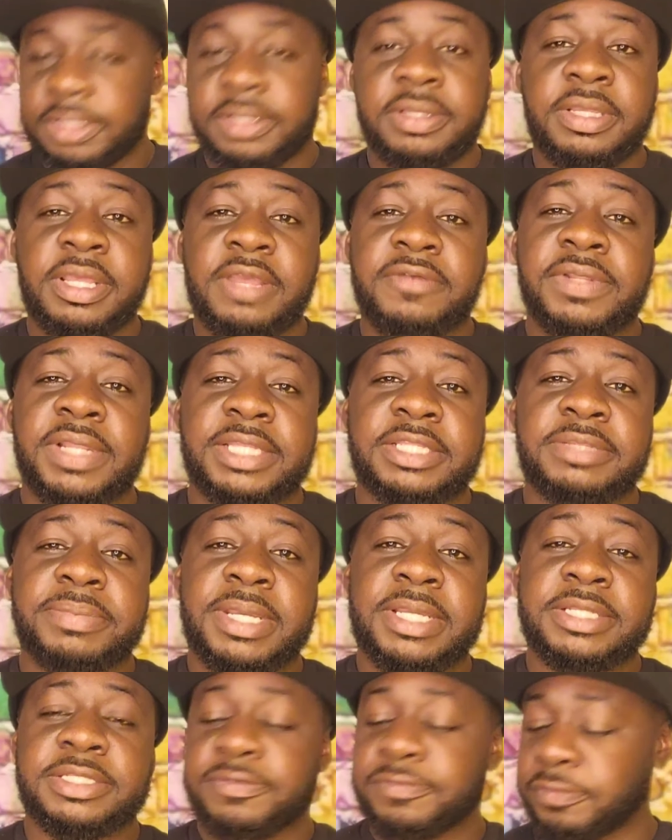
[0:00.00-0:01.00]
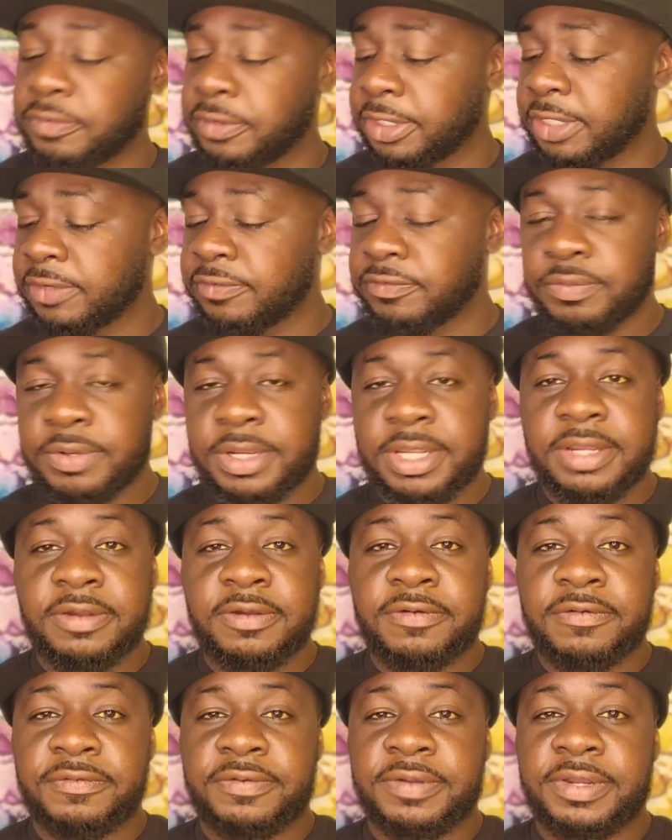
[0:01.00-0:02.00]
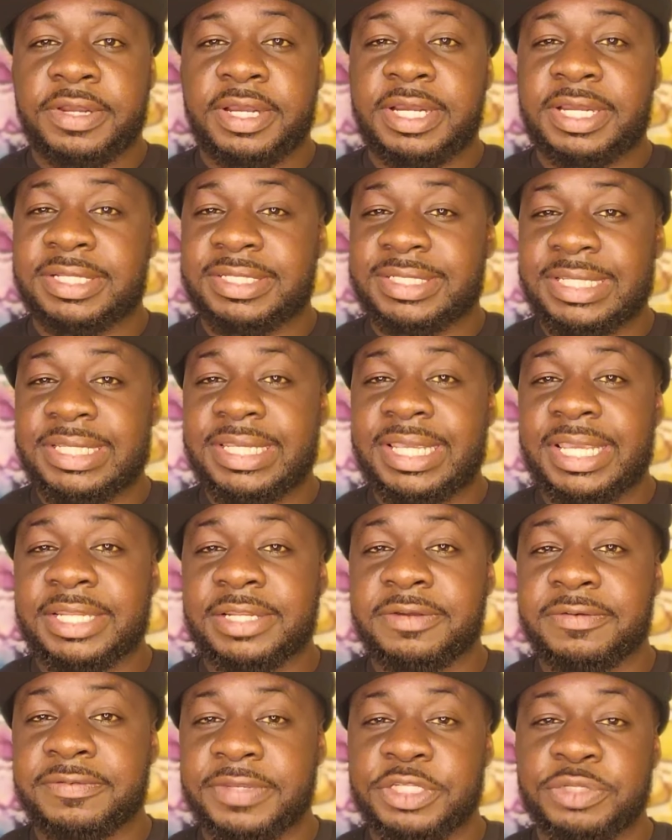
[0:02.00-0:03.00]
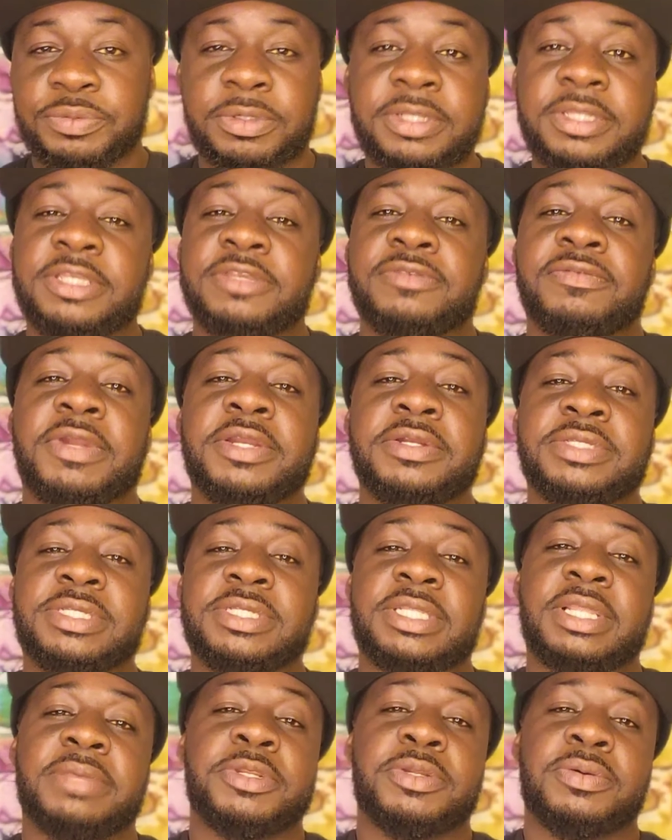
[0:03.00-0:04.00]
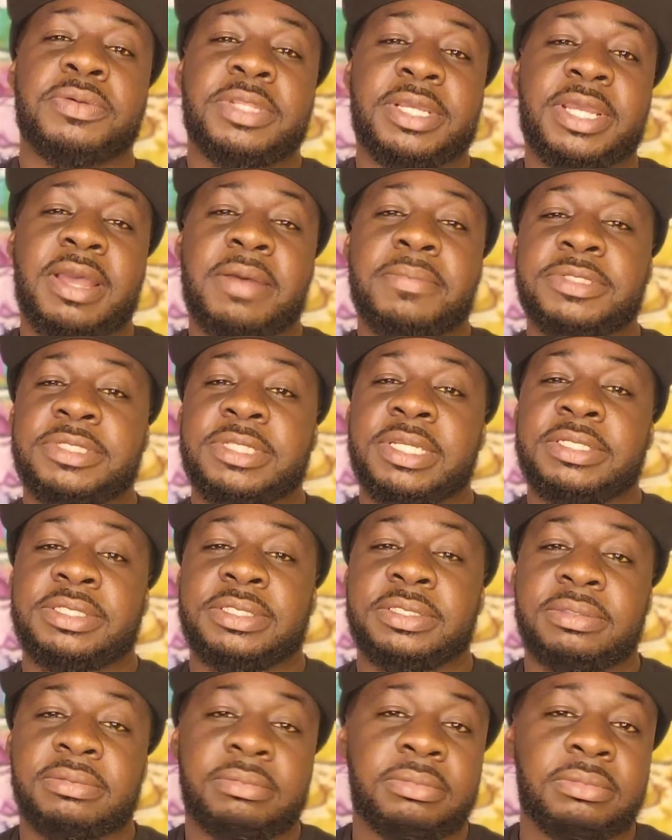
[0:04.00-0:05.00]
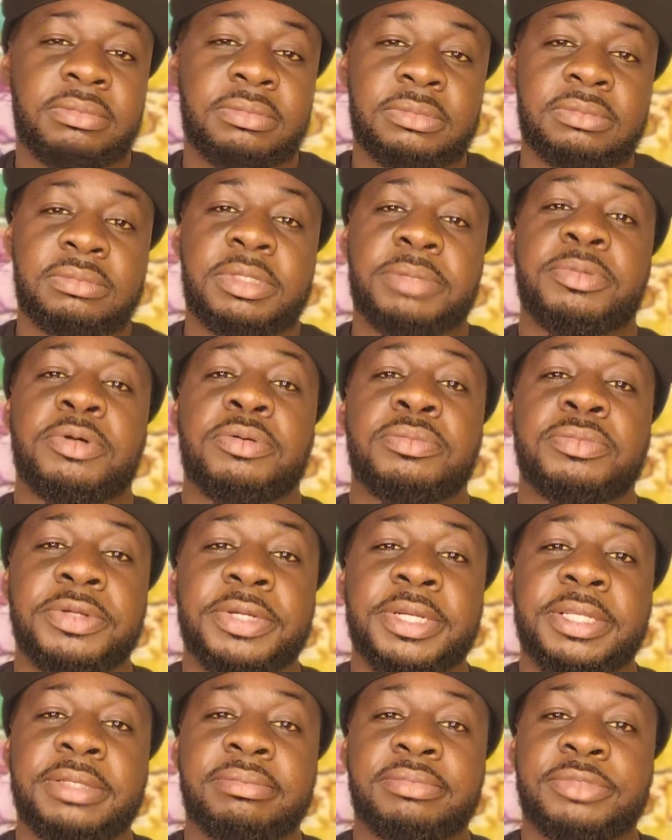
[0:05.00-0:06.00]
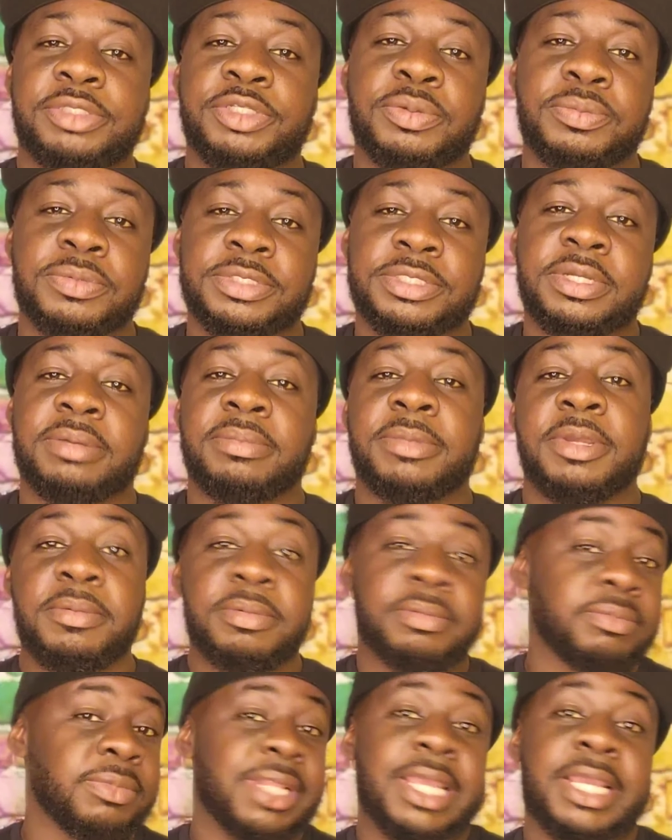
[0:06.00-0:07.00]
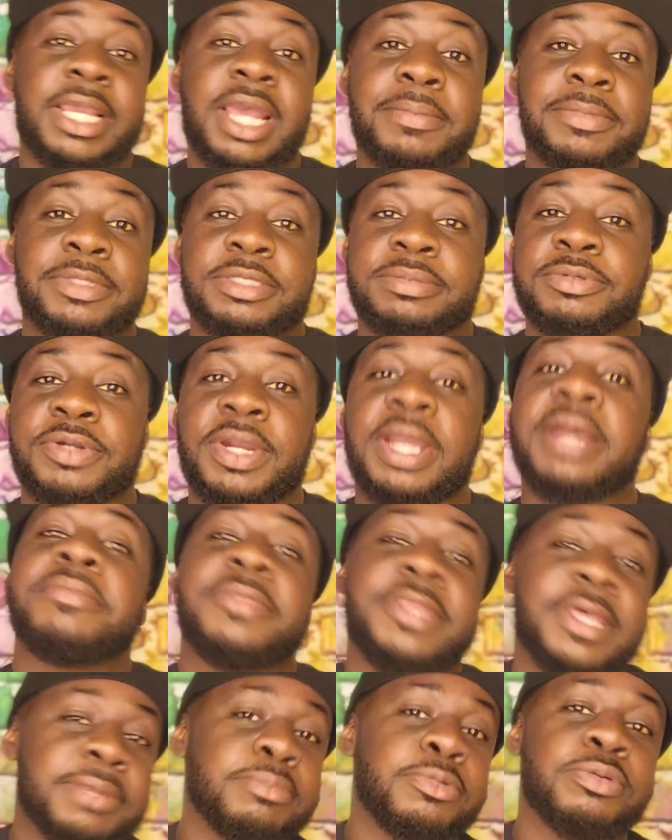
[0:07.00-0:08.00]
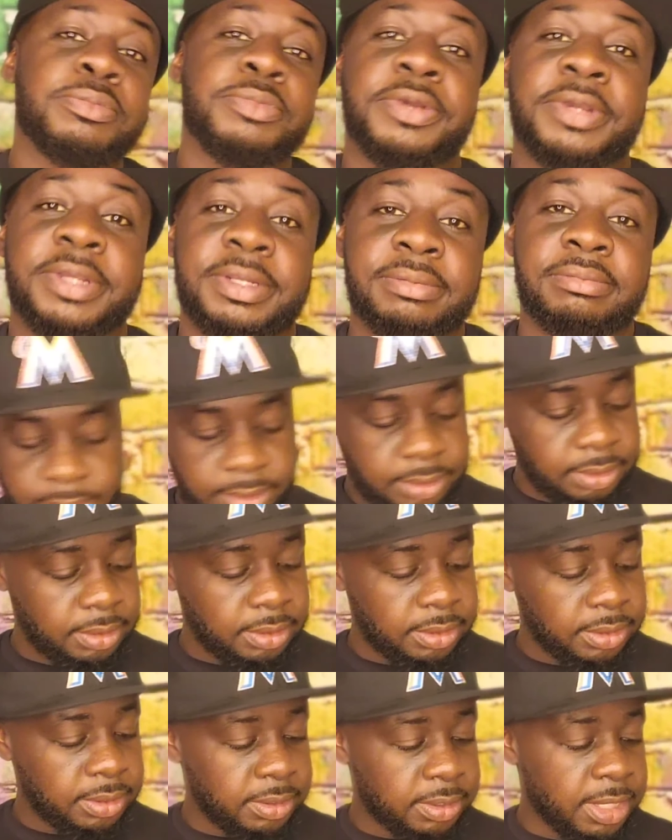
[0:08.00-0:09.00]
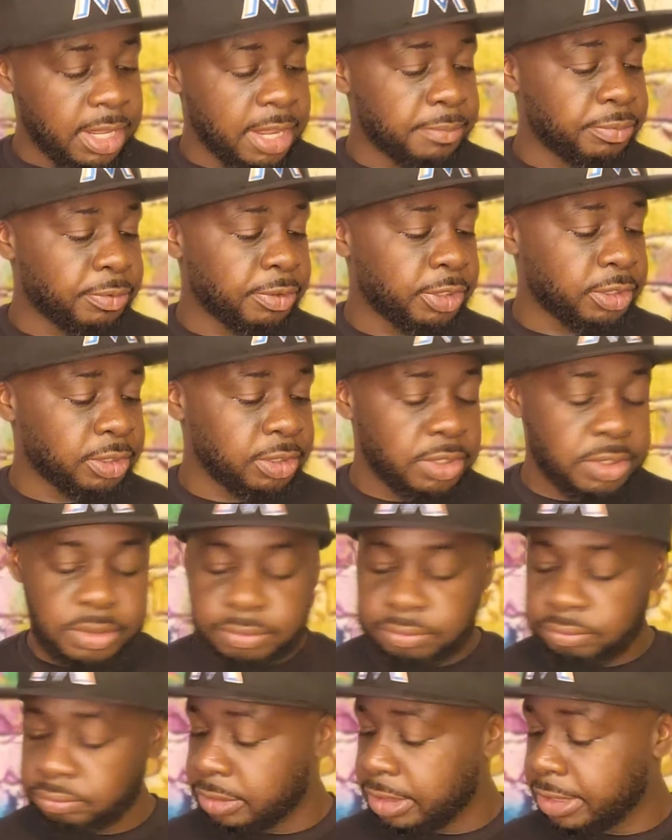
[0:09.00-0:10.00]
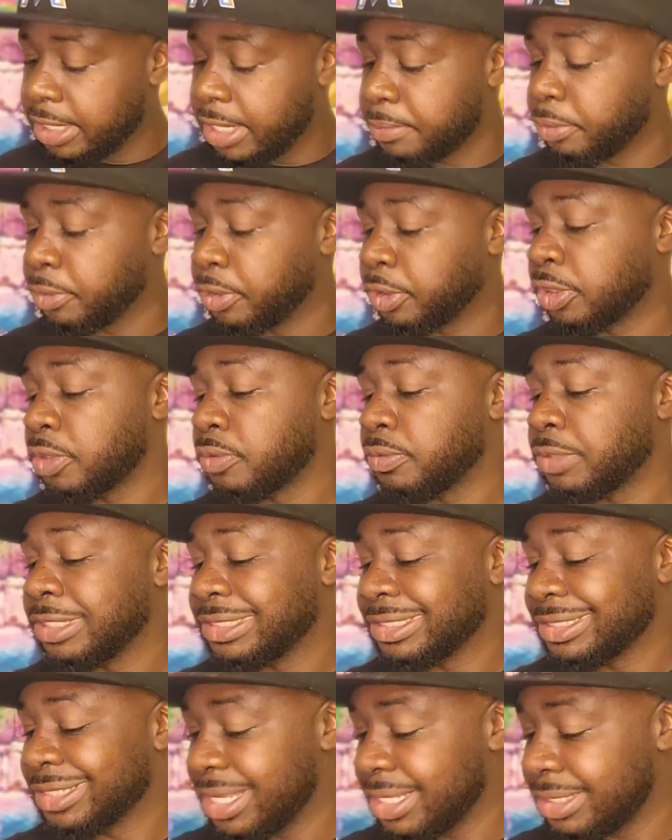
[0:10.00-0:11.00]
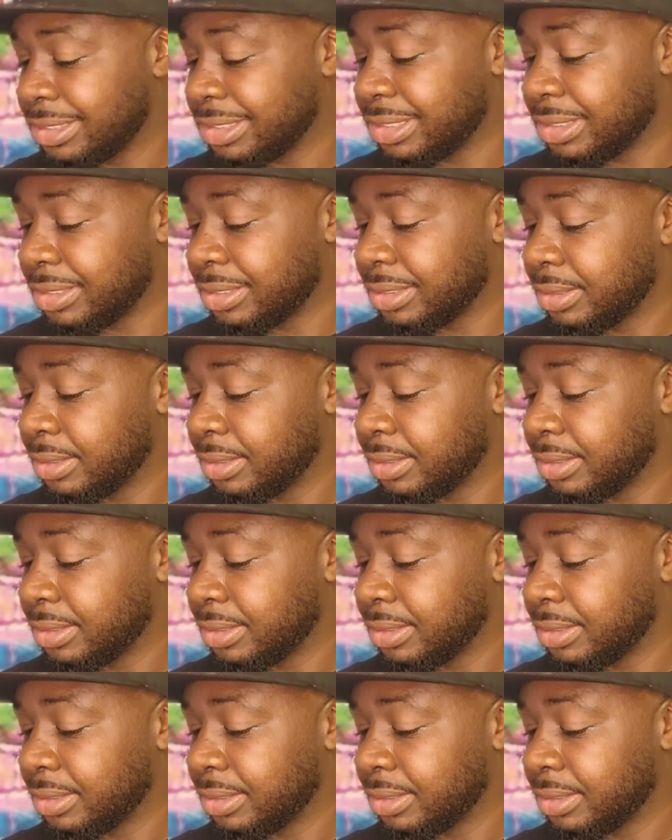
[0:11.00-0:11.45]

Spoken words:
If you'd like to be entered for a giveaway of a decant of each one of these fragrances, let me know in the comment section, and boom, you're in. You know what's up. Like, comment, subscribe, then boom, you're in. Boom. Emperor Cologne and Emperor Cologne Intense.